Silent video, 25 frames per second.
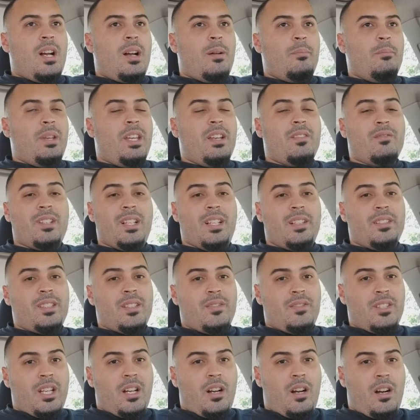hit
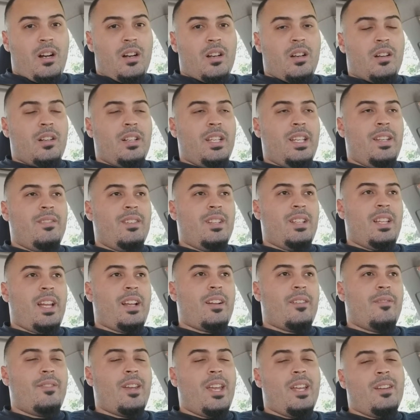relatively hard. Even like
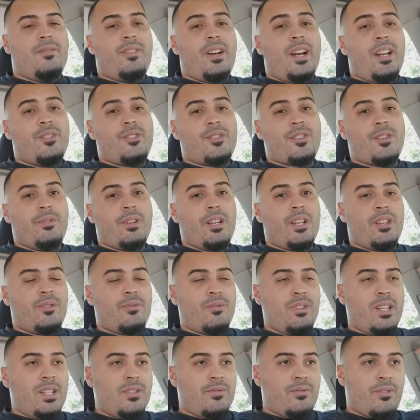a Fang Fighter showing a
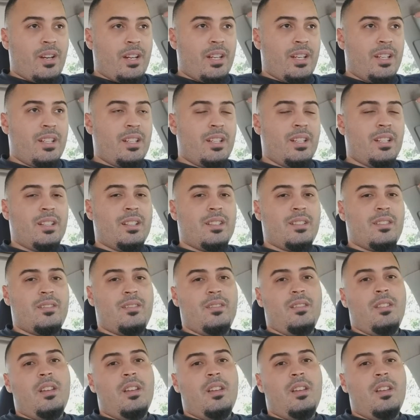3 is very good,